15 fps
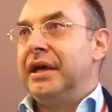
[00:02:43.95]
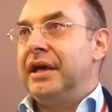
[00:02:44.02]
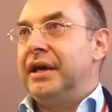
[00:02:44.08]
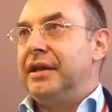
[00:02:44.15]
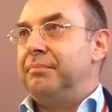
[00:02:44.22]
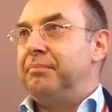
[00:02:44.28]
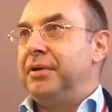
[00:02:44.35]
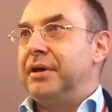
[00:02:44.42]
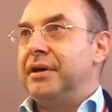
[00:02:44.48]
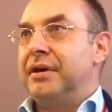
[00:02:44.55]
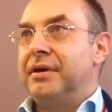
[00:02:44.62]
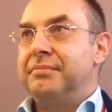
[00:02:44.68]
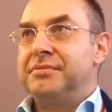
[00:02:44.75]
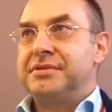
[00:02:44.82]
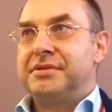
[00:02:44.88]
it
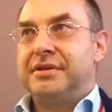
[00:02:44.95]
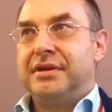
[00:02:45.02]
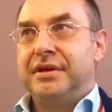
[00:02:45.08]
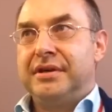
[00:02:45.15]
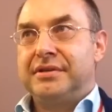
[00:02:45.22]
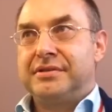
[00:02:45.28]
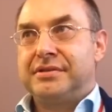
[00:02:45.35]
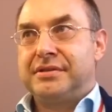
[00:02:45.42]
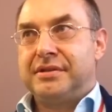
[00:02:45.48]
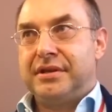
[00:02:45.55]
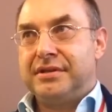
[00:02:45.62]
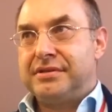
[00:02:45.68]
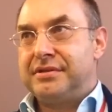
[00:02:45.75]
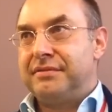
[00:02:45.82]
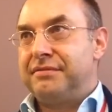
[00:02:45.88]
becomes
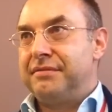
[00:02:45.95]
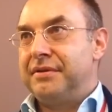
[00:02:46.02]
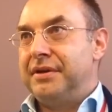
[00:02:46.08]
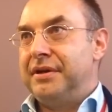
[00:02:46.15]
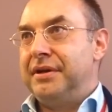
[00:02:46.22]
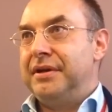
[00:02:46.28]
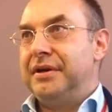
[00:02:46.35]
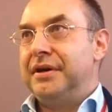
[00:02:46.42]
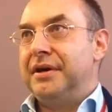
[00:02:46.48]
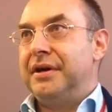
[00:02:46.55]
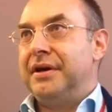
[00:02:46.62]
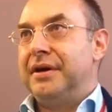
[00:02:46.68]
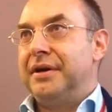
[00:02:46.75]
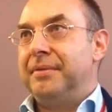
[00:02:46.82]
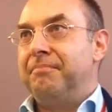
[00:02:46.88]
extensively,
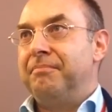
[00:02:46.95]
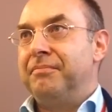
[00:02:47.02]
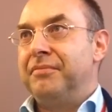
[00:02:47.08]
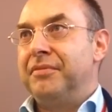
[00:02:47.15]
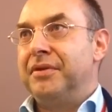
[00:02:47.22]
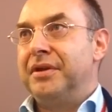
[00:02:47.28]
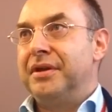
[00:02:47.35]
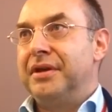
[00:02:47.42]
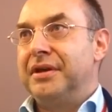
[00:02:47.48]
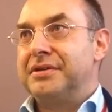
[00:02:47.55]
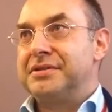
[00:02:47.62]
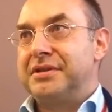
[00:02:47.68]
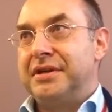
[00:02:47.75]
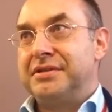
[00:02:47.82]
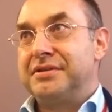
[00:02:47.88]
um,
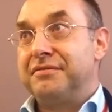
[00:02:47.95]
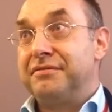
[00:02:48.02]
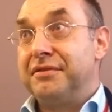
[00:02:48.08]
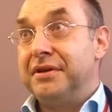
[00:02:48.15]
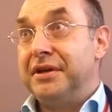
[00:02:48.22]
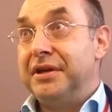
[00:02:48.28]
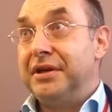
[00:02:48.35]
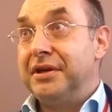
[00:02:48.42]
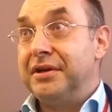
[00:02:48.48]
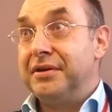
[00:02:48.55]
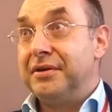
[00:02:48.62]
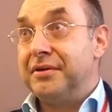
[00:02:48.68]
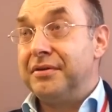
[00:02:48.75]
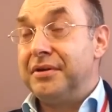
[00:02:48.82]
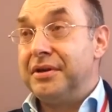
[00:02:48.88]
extensively,
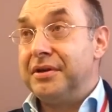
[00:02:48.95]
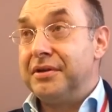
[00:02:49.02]
uh,